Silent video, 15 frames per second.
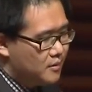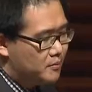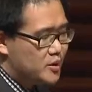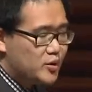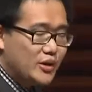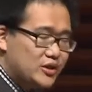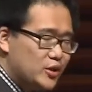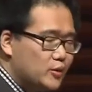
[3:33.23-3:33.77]

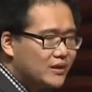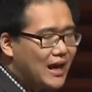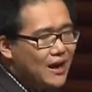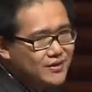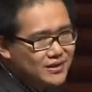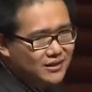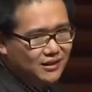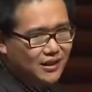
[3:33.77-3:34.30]
Between
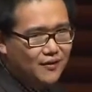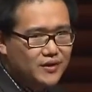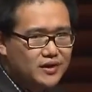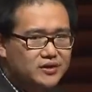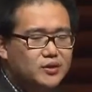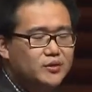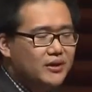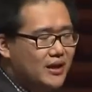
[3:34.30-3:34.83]
2011
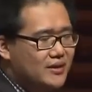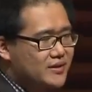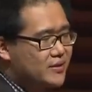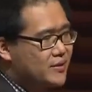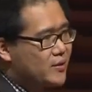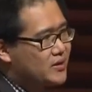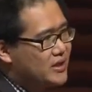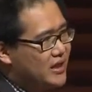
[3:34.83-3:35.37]
and
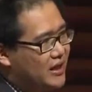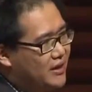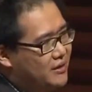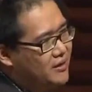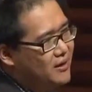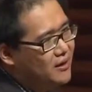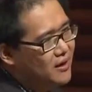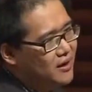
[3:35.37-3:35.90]
2013,